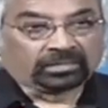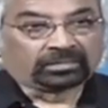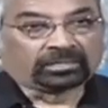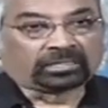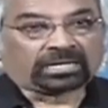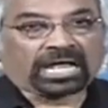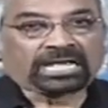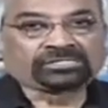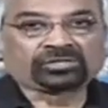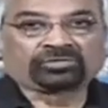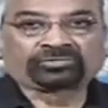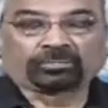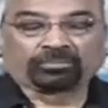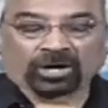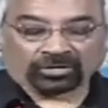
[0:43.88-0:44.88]
The rise
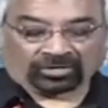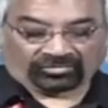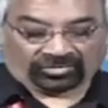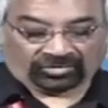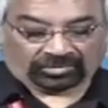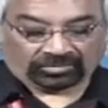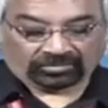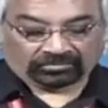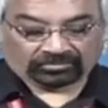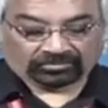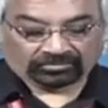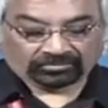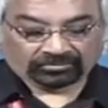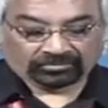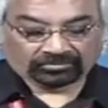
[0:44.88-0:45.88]
of democracy
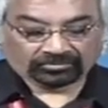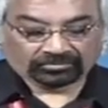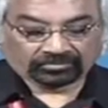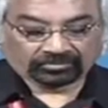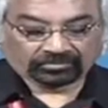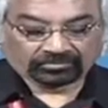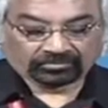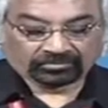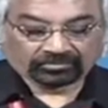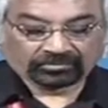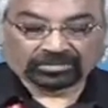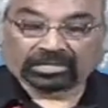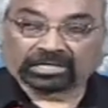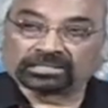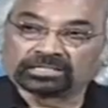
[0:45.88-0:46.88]

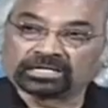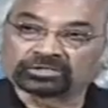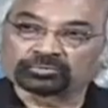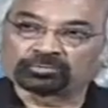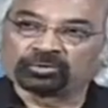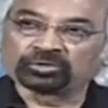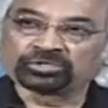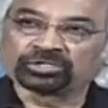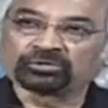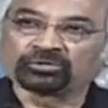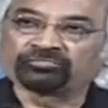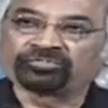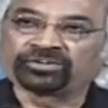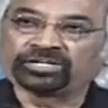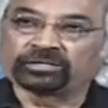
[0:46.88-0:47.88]
and the explosion of
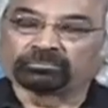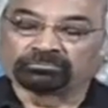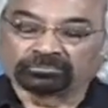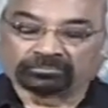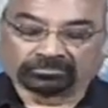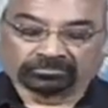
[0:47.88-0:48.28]
freedom